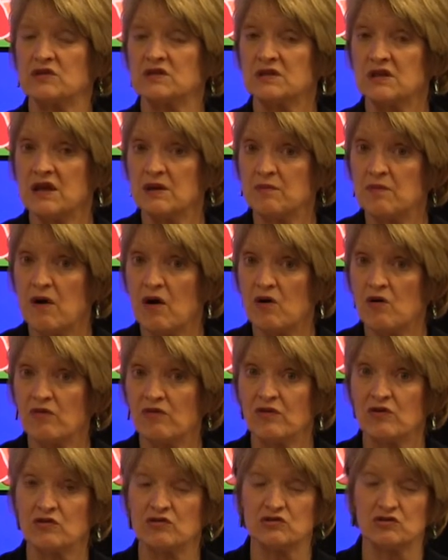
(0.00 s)

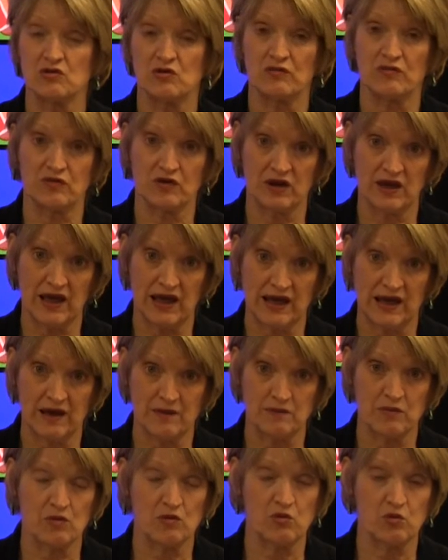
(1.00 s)
sleepovers or for
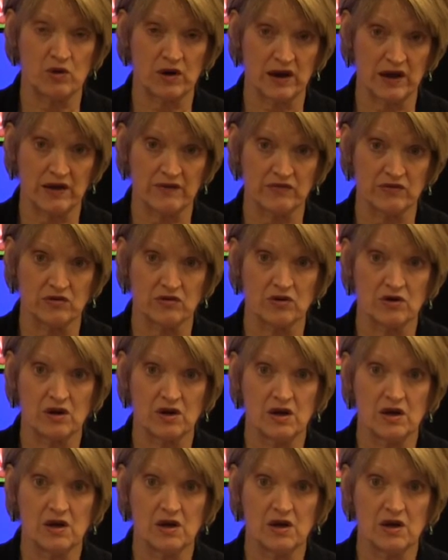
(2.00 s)
camp or whatever.